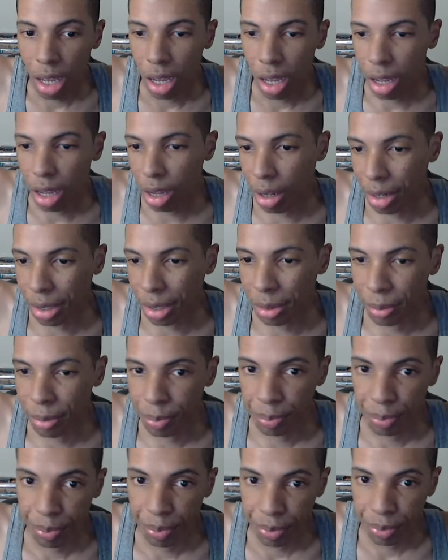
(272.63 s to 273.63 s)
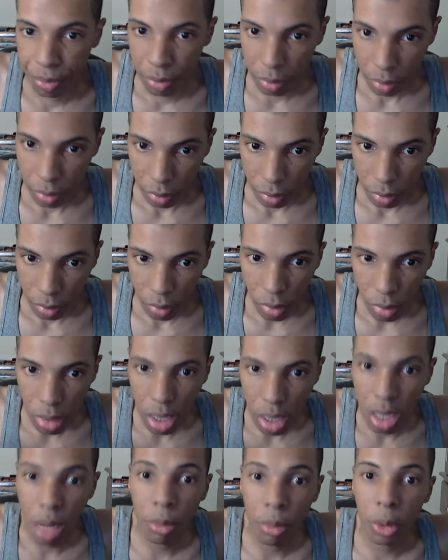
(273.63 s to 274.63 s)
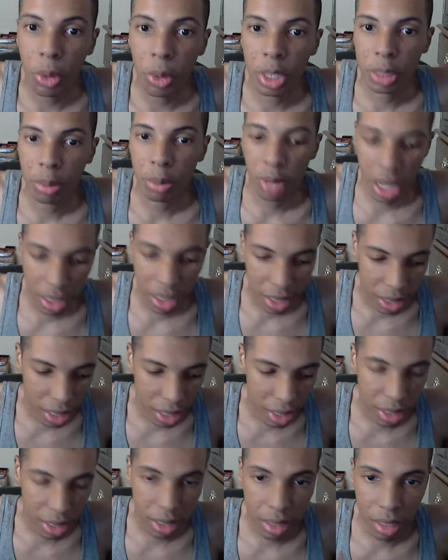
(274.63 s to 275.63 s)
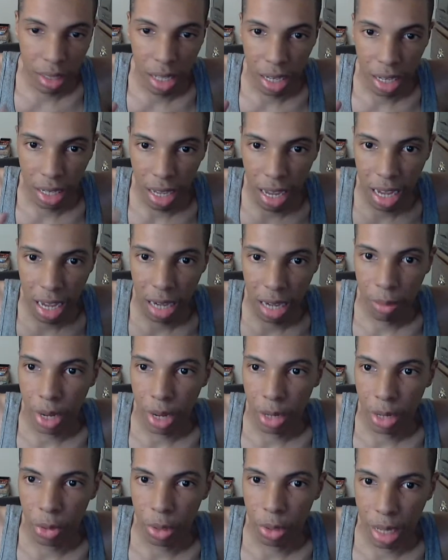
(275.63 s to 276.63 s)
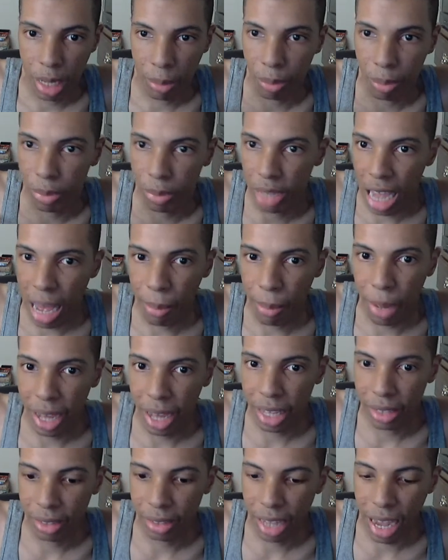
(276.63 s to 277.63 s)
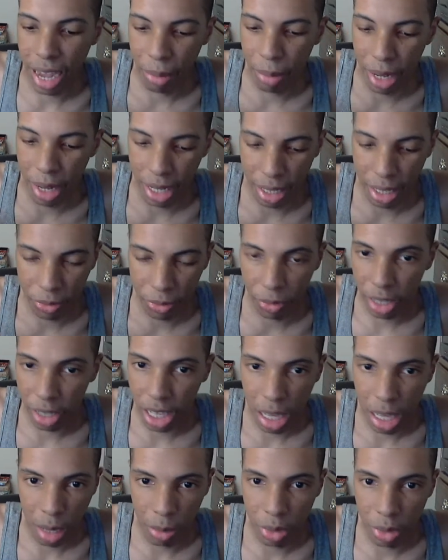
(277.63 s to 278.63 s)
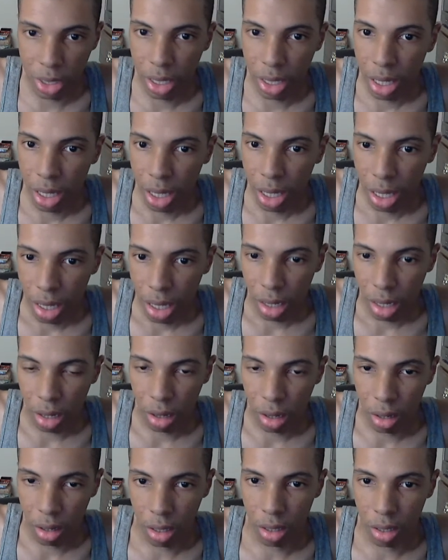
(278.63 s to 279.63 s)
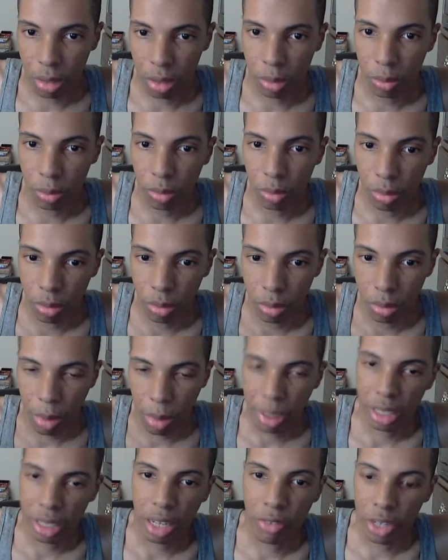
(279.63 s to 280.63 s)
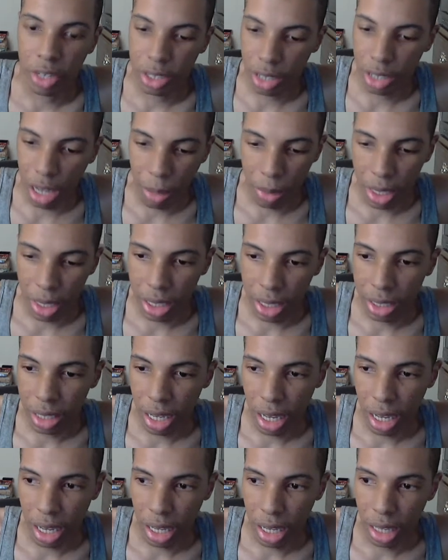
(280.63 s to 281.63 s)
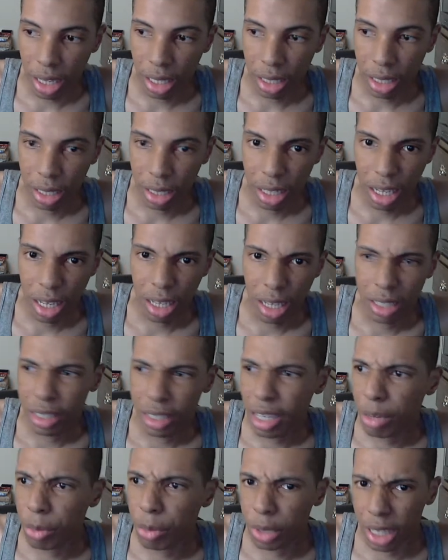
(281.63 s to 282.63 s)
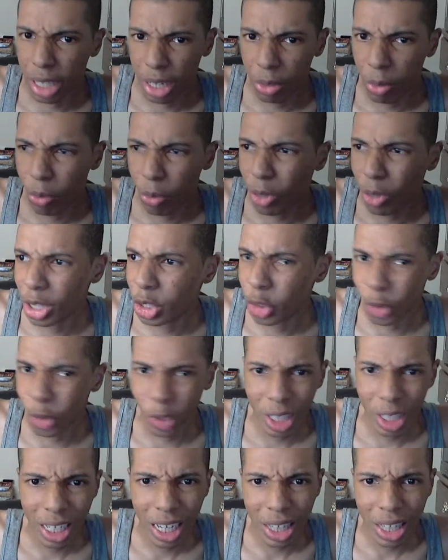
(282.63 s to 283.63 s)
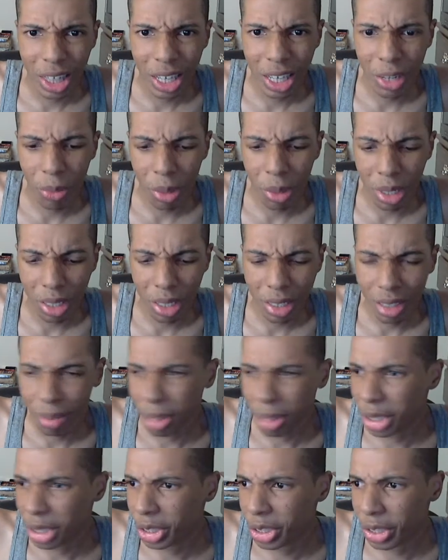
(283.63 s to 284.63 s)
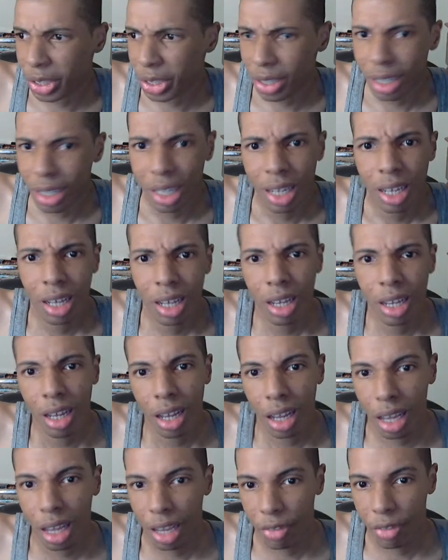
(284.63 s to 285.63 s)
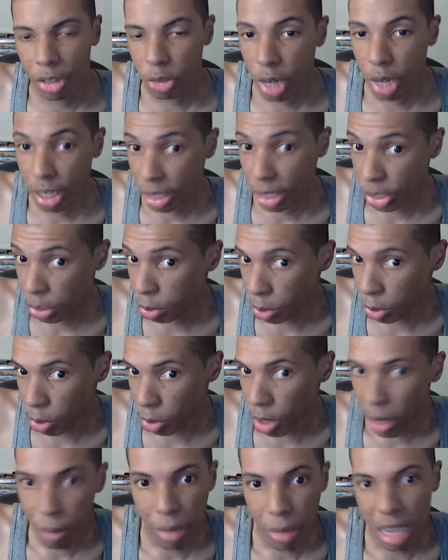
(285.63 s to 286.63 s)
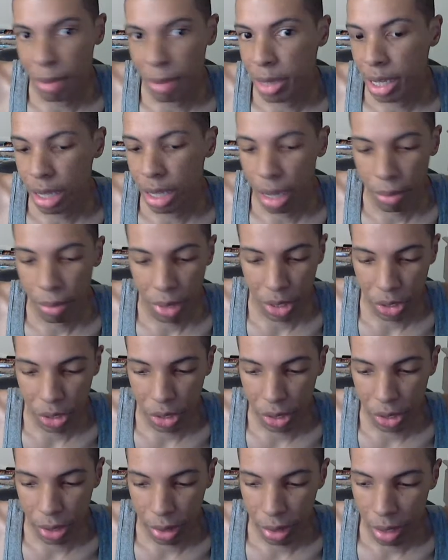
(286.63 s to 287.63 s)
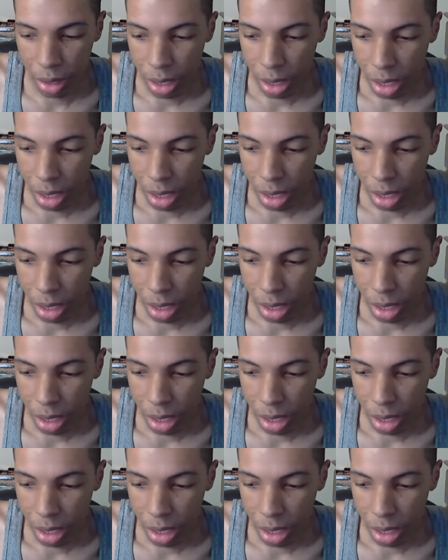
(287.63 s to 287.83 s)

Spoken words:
Yamamoto explains that this is like anybody who's like died by his flames are brought back to life as zombies, and it said it was like 1 trillion, I think it was. I'm not sure if the translation was wrong. Maybe, I'm not sure,